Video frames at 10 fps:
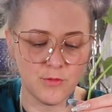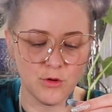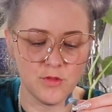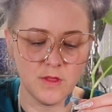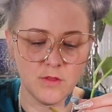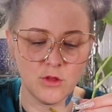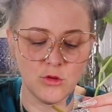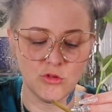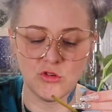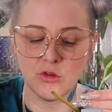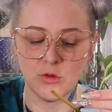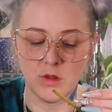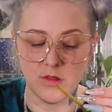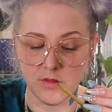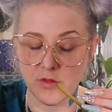first thing that you should do
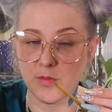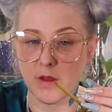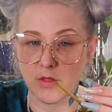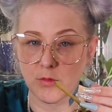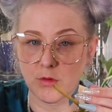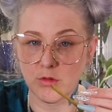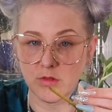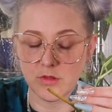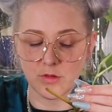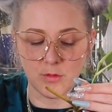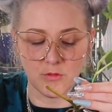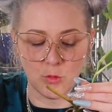is inspect the root system, of